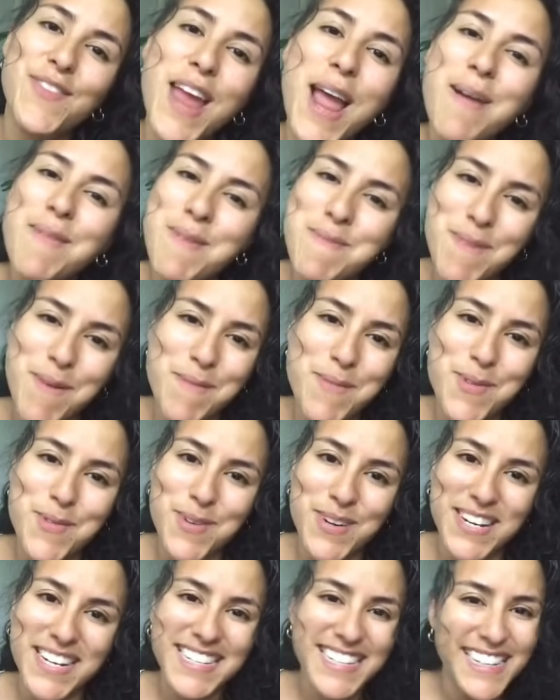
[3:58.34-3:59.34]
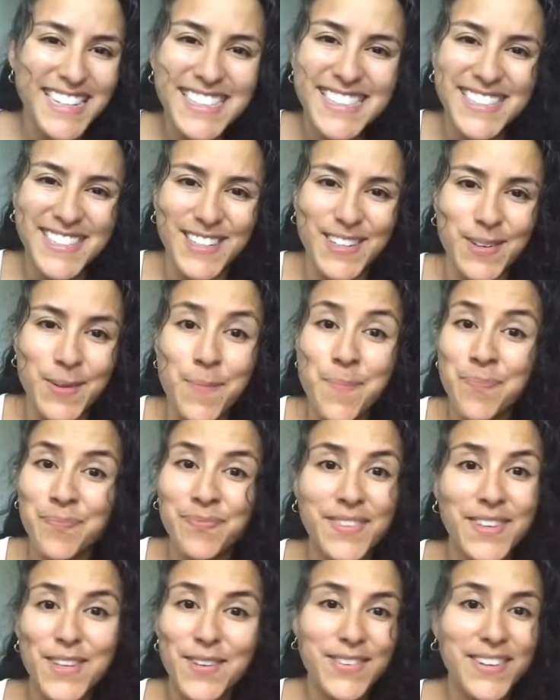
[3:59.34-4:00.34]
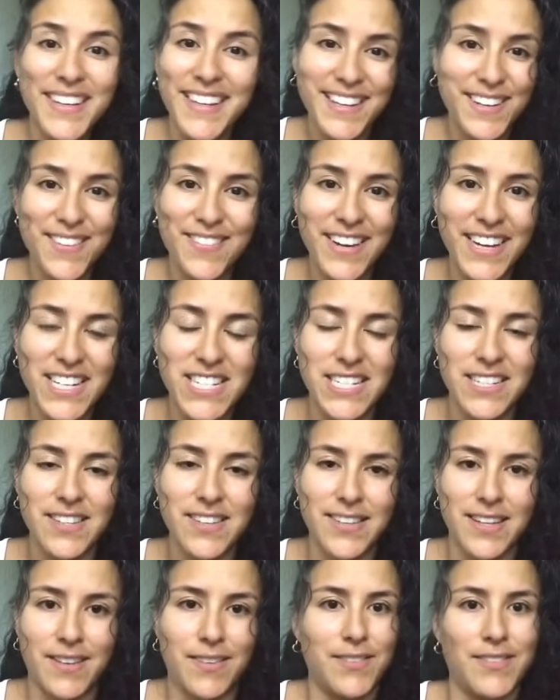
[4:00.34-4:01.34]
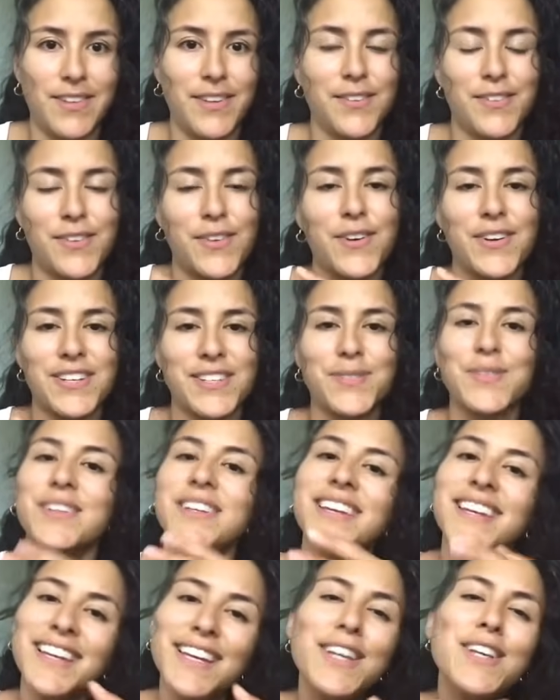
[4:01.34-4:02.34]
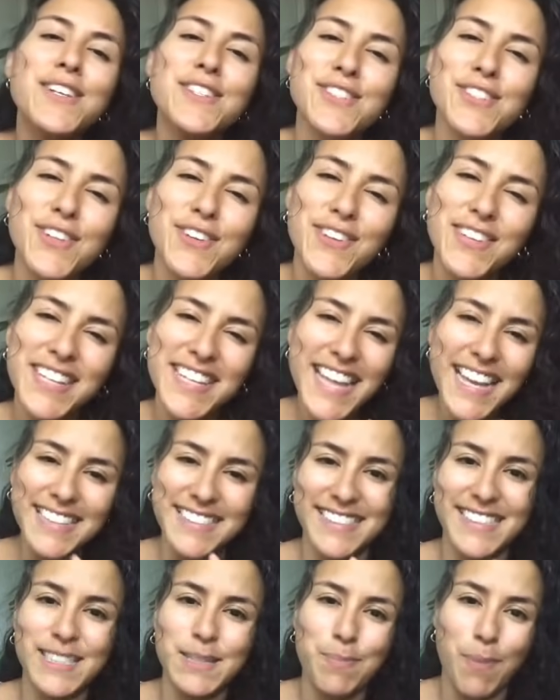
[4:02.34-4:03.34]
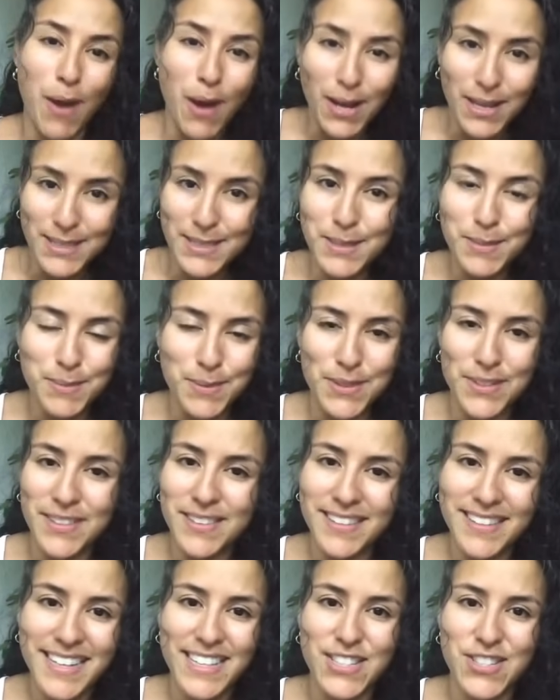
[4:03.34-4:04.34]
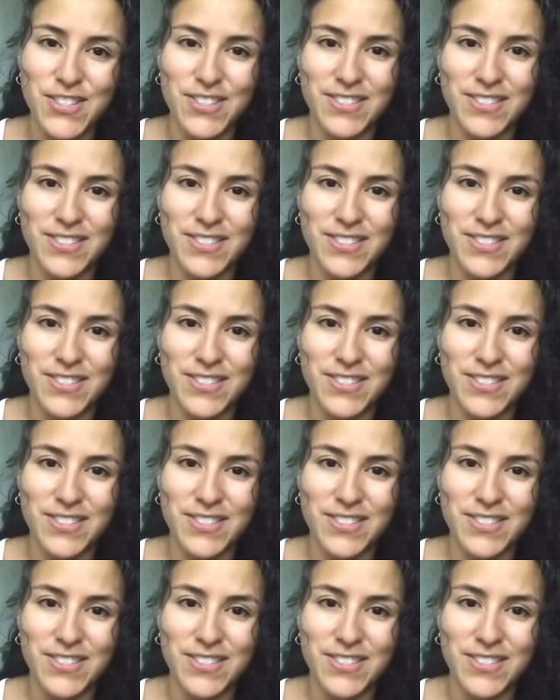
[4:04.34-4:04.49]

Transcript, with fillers: family member were to touch you, you wouldn't get an erection. And they're like, oh, no, of course. Well, so yes, it's possible. It's